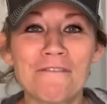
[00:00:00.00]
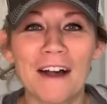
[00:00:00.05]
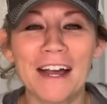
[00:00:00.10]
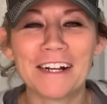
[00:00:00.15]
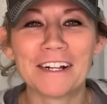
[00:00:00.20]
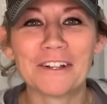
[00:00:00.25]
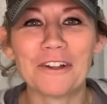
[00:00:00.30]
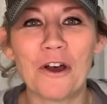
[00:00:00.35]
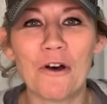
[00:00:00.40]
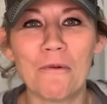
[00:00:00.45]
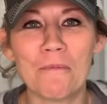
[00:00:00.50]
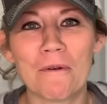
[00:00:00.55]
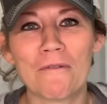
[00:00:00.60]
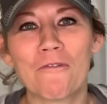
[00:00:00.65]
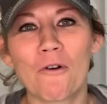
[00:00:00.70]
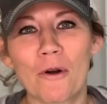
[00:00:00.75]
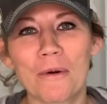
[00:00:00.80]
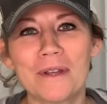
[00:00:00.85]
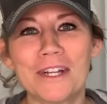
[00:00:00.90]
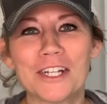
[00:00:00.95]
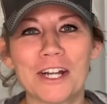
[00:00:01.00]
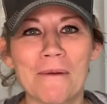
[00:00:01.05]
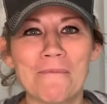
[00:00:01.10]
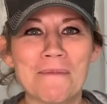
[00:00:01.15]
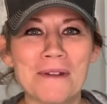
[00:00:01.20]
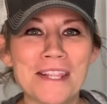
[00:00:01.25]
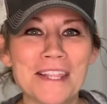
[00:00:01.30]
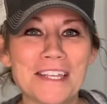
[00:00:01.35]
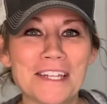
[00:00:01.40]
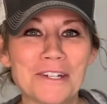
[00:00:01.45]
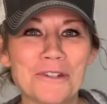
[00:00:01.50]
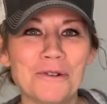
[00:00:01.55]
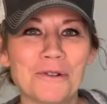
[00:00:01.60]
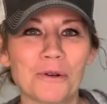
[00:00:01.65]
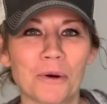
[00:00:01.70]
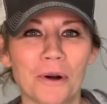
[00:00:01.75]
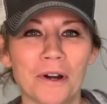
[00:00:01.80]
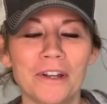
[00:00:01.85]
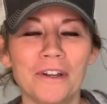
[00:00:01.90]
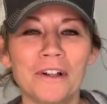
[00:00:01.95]
final note before we jump into the
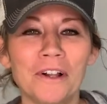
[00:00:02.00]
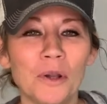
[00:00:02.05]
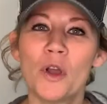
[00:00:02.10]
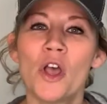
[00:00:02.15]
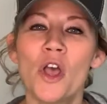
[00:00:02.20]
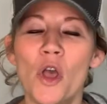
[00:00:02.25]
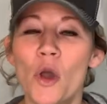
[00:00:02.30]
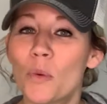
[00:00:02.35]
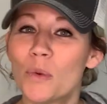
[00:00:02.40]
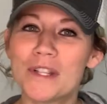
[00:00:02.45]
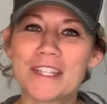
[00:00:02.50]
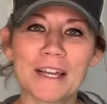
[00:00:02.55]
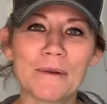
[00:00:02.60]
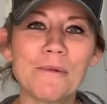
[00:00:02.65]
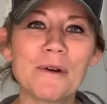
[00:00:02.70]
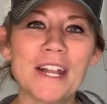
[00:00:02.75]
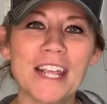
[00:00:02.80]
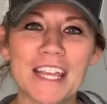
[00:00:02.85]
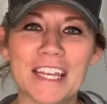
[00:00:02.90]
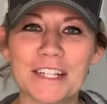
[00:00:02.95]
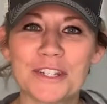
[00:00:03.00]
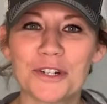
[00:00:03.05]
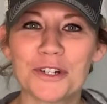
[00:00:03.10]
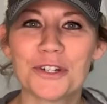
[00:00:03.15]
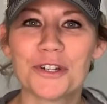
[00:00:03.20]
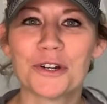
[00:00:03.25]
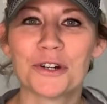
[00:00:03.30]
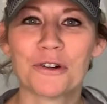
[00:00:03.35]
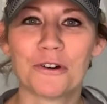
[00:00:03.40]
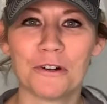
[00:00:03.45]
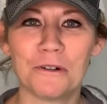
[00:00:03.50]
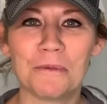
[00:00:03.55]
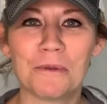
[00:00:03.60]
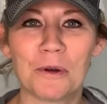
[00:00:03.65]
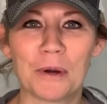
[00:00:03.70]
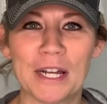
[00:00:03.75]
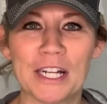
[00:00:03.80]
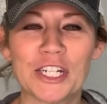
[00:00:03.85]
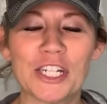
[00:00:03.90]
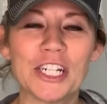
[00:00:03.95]
tutorial, when someone answers your group
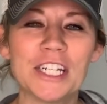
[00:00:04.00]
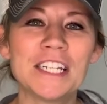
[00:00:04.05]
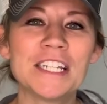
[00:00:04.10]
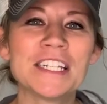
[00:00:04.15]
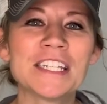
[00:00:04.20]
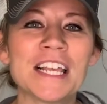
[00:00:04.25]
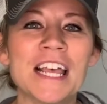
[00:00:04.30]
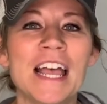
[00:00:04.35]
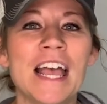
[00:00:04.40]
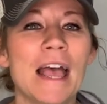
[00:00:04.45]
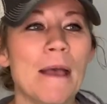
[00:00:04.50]
questions,